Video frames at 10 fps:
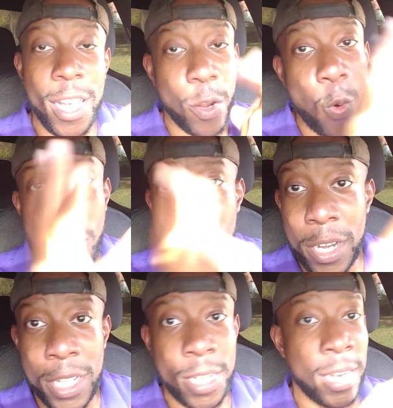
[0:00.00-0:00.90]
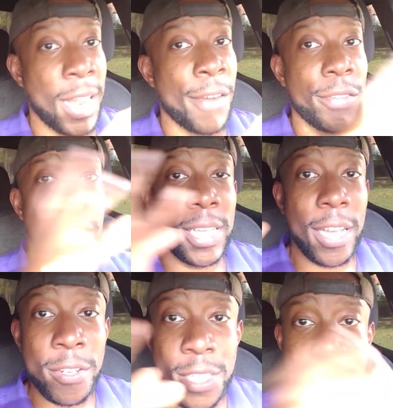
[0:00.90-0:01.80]
quality and everything
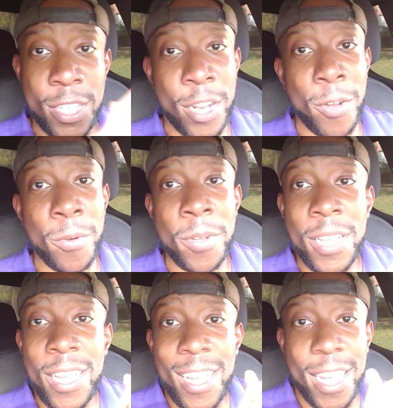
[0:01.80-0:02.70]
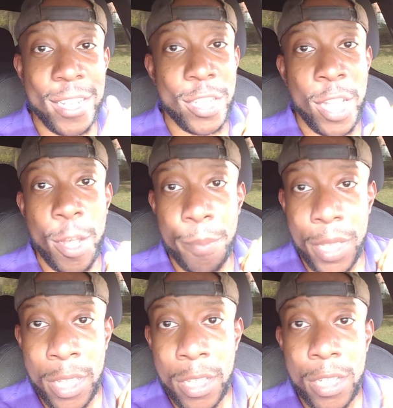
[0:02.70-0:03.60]
else. You know, also help me.